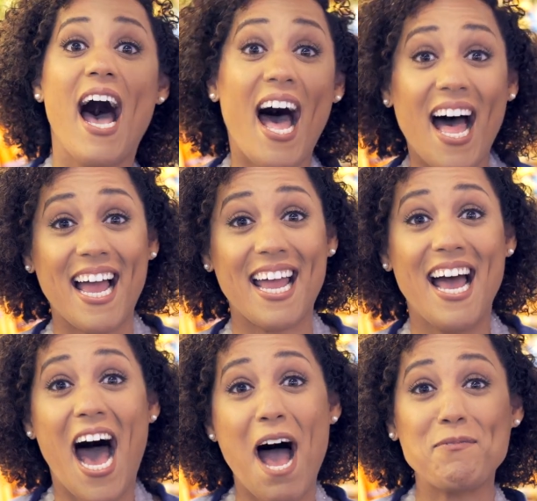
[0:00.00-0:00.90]
Hi,
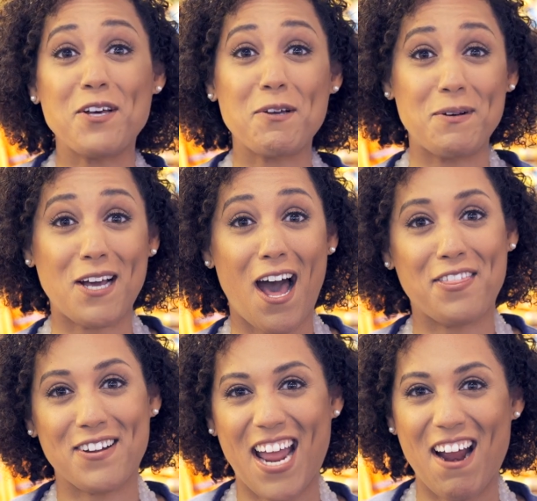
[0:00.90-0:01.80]
I'm cookbook
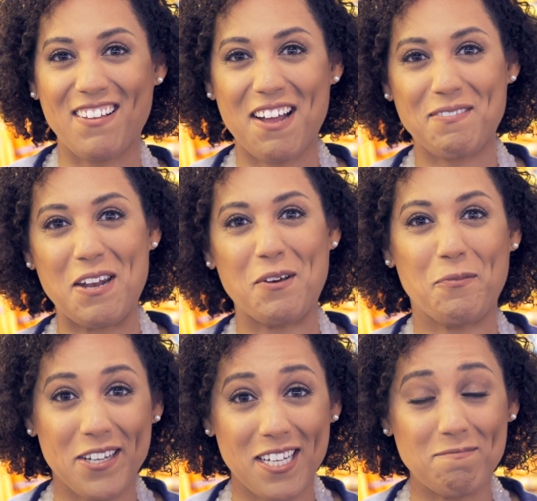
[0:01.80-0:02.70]
author Caroline Randall
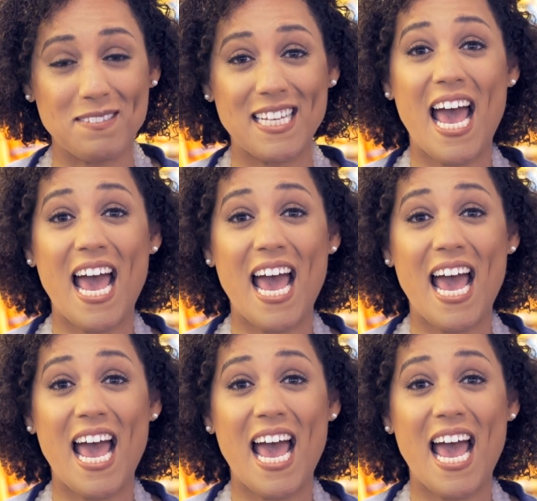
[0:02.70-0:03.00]
Williams,